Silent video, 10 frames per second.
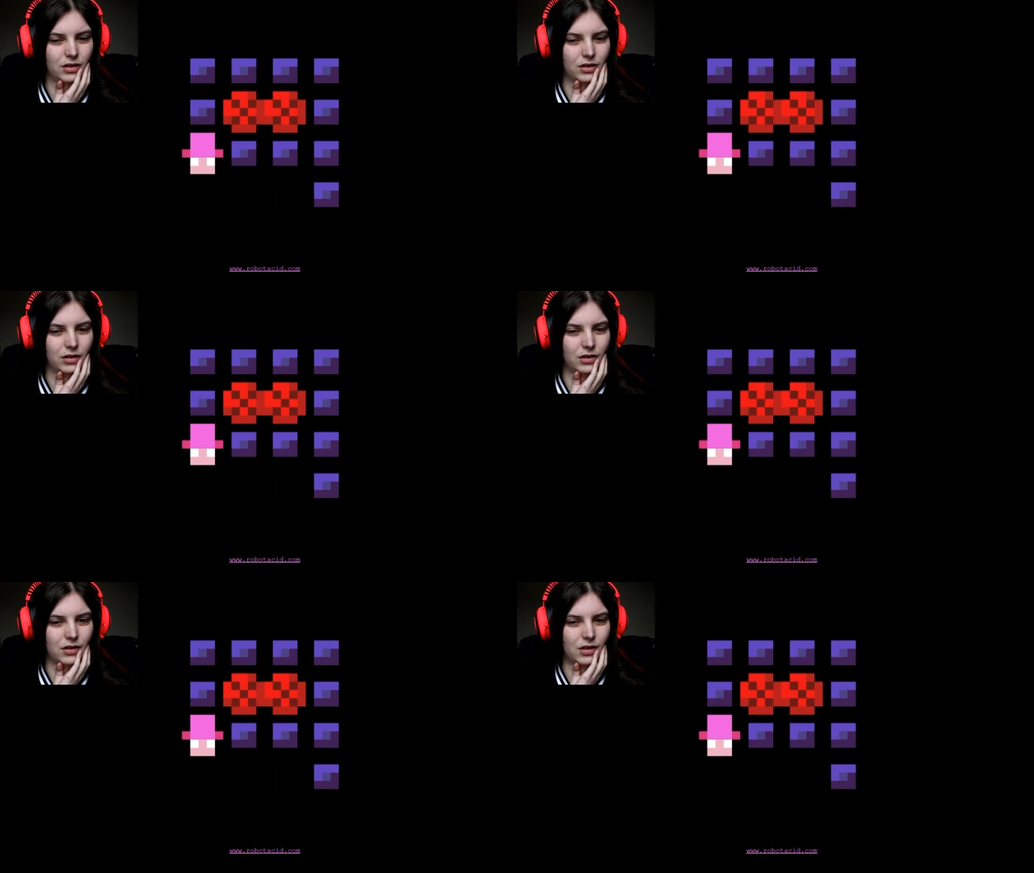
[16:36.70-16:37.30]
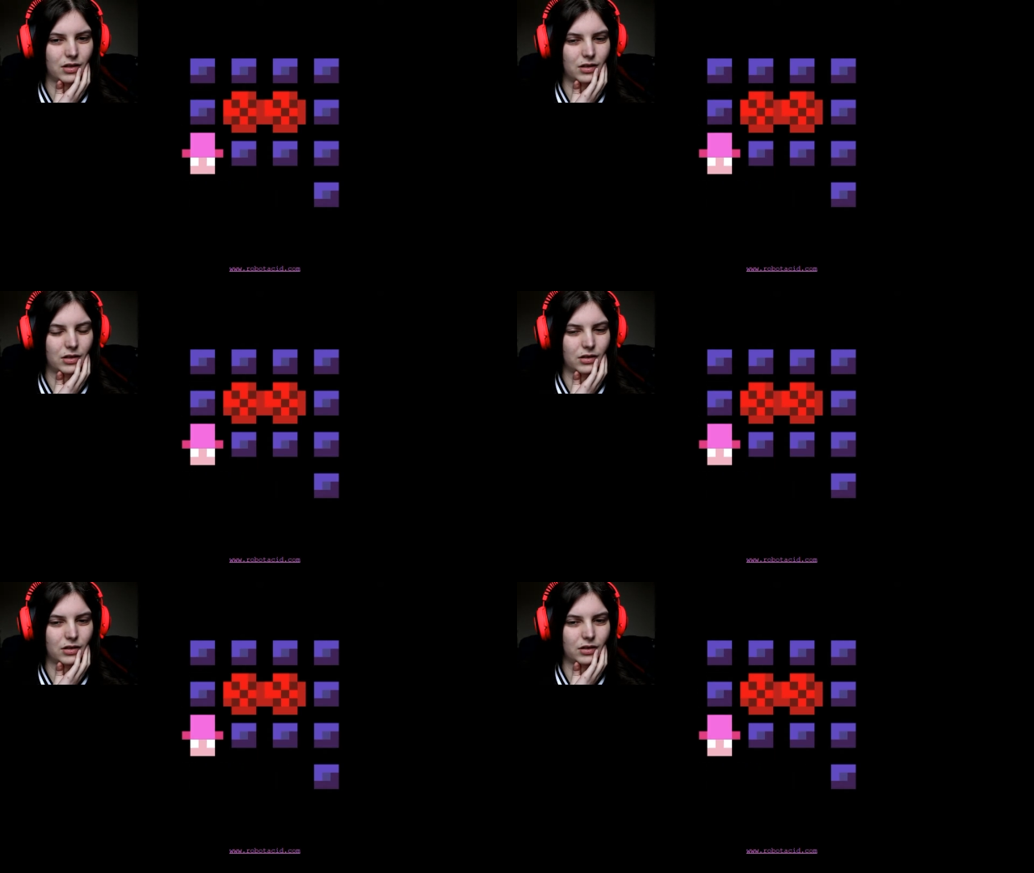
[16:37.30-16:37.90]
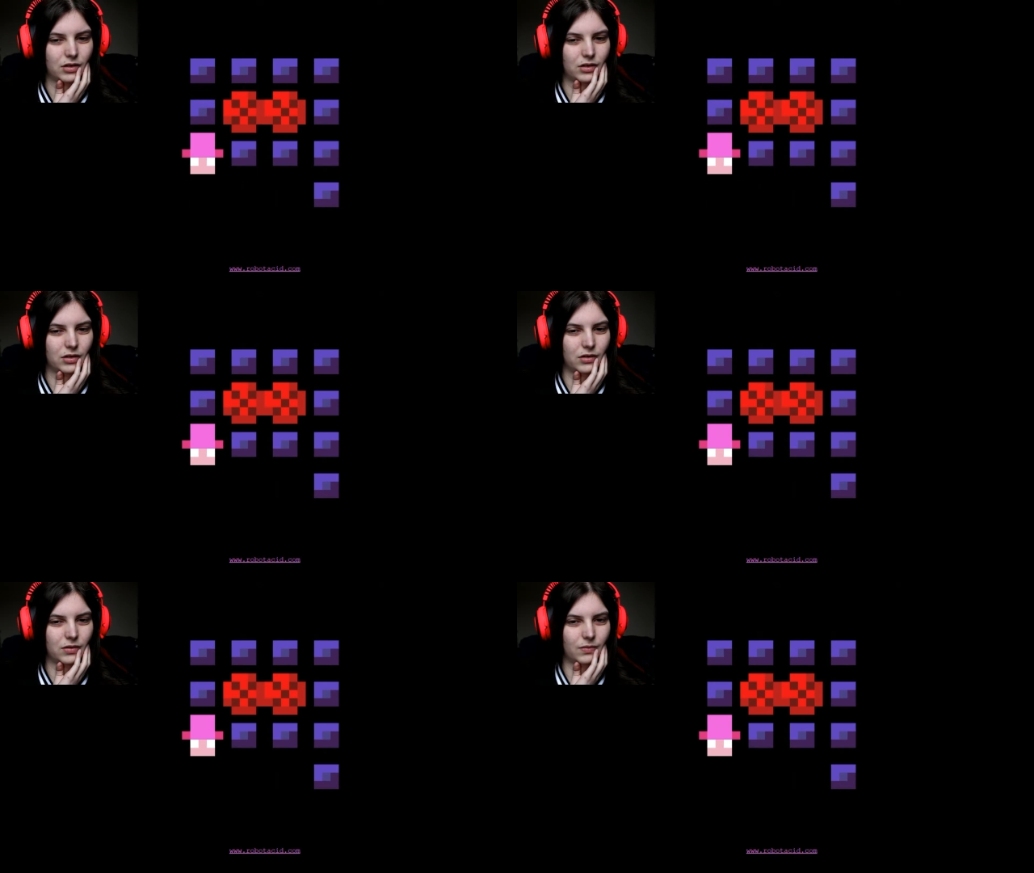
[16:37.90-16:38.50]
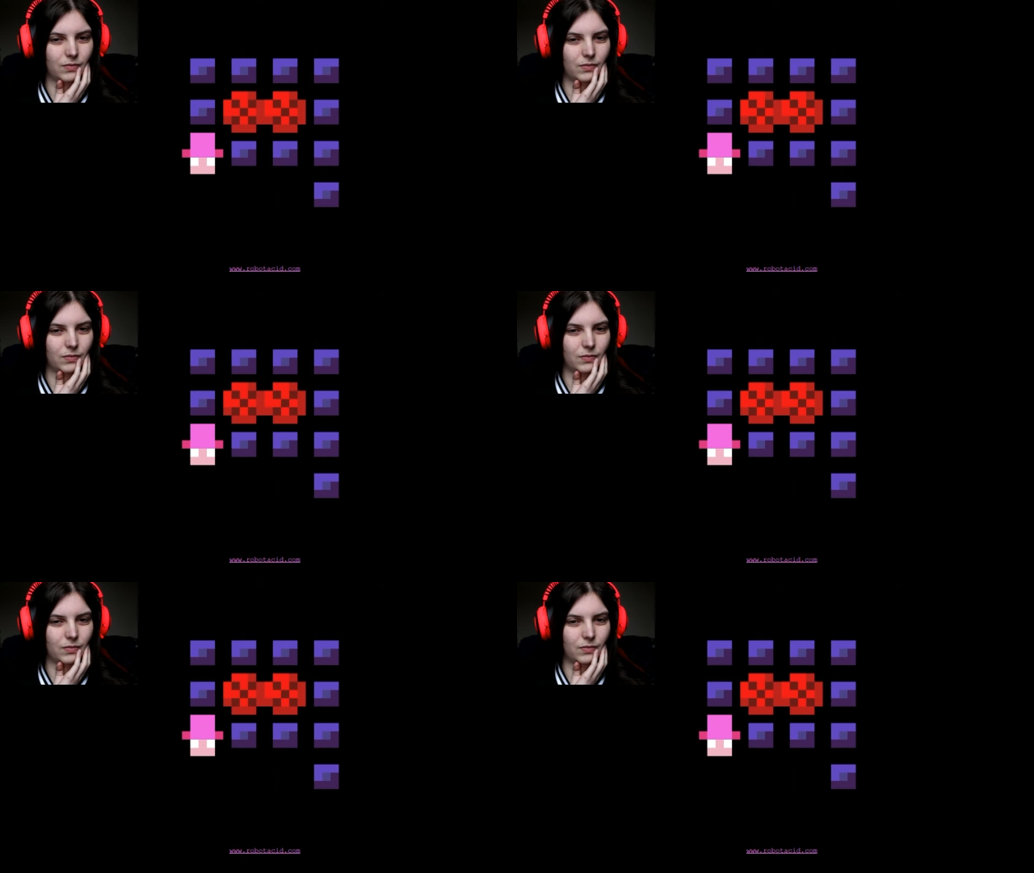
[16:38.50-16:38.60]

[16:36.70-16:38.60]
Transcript: No one is speaking in this clip.